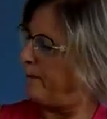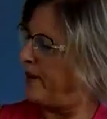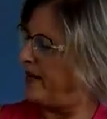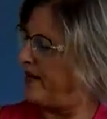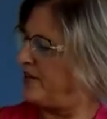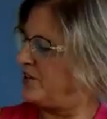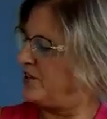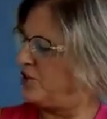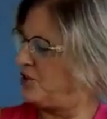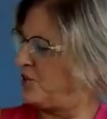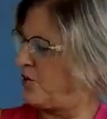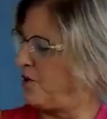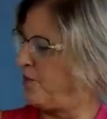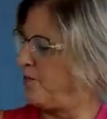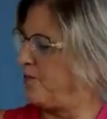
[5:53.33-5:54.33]
eat
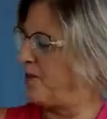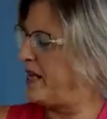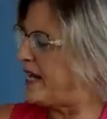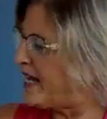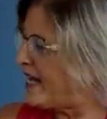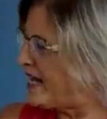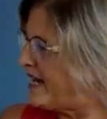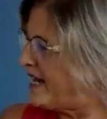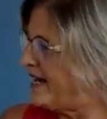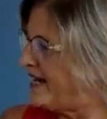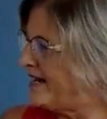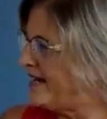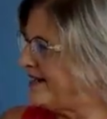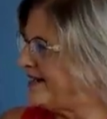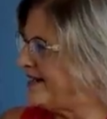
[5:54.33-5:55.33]
your
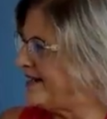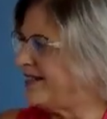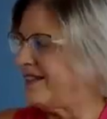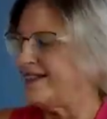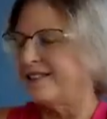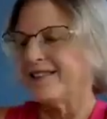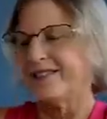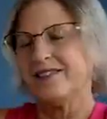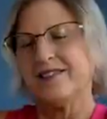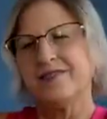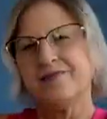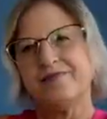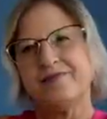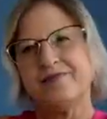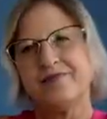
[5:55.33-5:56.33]
peas.
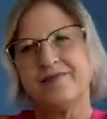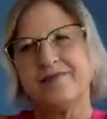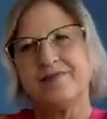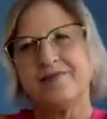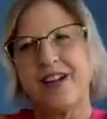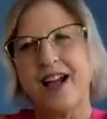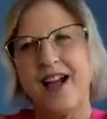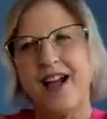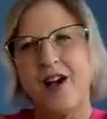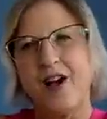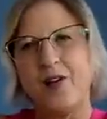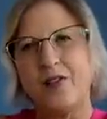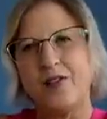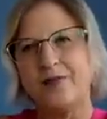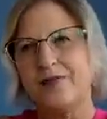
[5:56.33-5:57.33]
Wow.
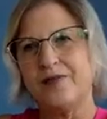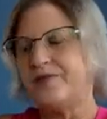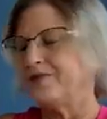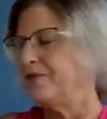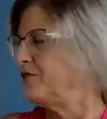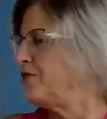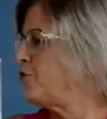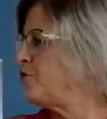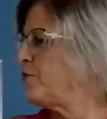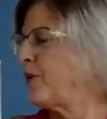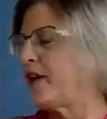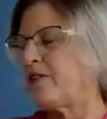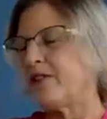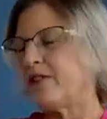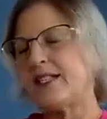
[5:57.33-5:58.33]
Do your
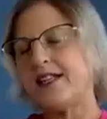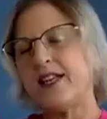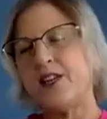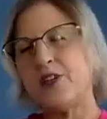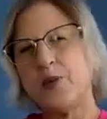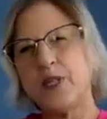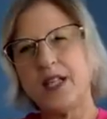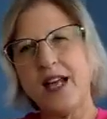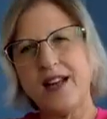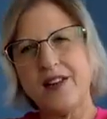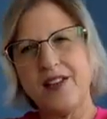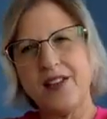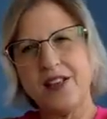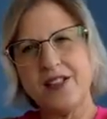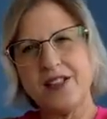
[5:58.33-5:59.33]
parents tell you a lot of
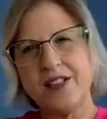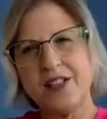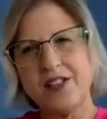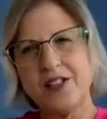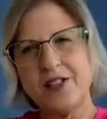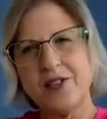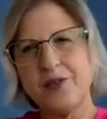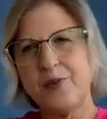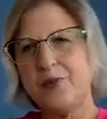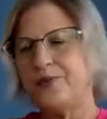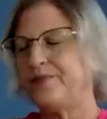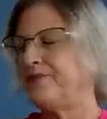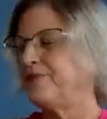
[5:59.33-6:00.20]
things to do?